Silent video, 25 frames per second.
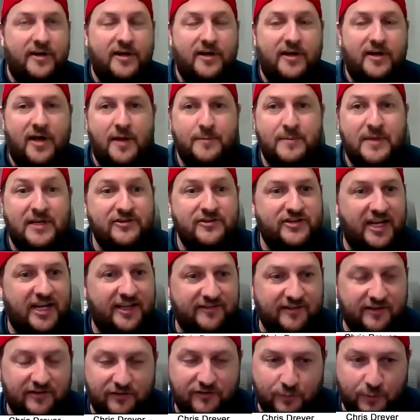uh, I'm in
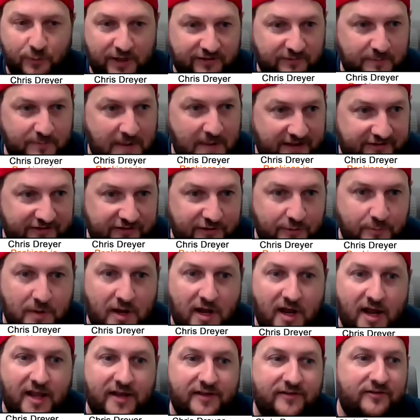Jason Swink's
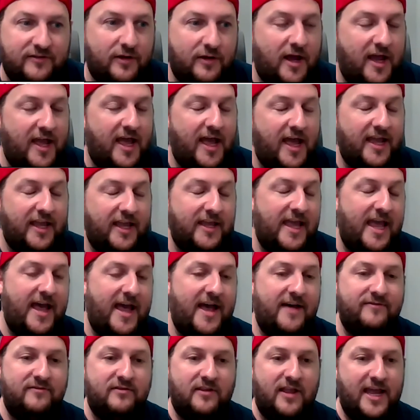mastermind, so I, I
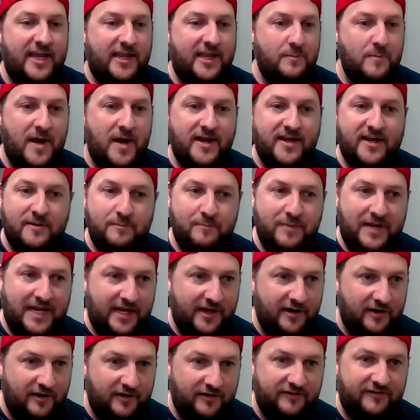have like-minded
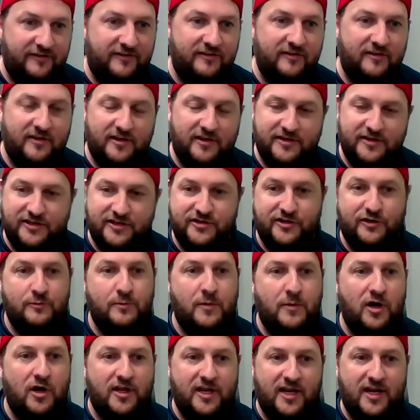peers, digital
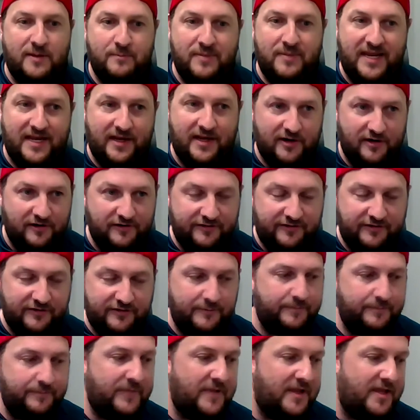mm-hmm. marketing peers.
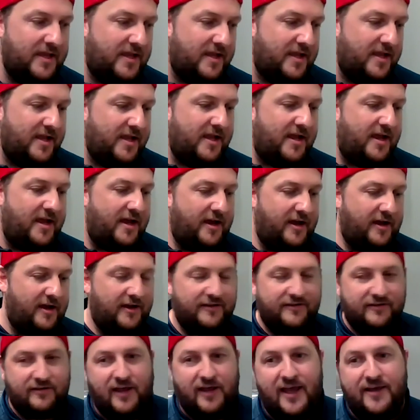Mm-hmm. I
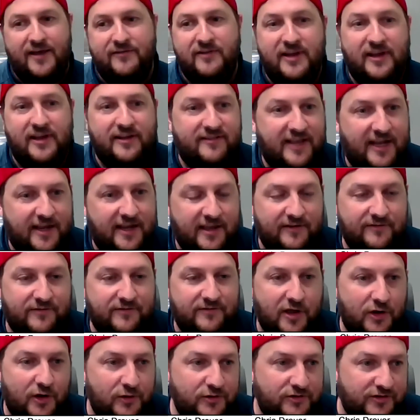also have an executive
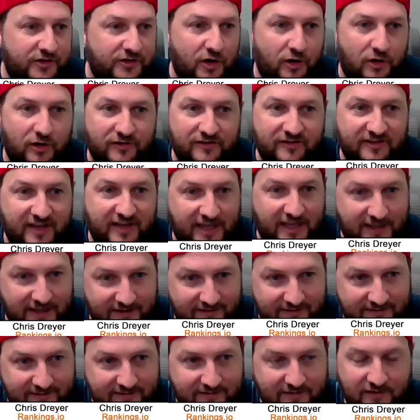coach, Carl
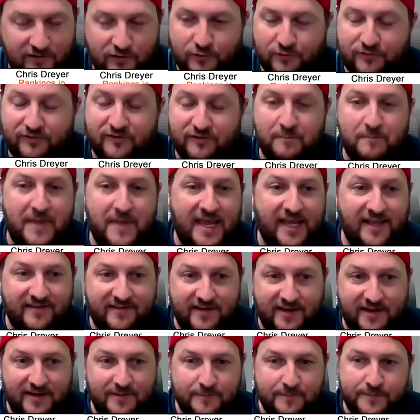Sakis, who's
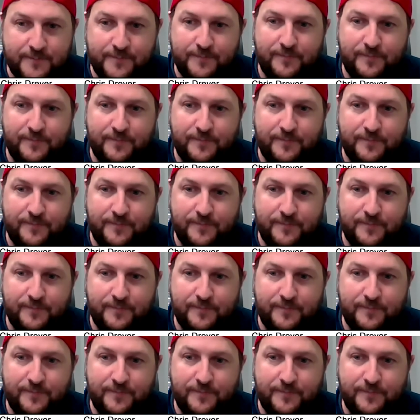amazing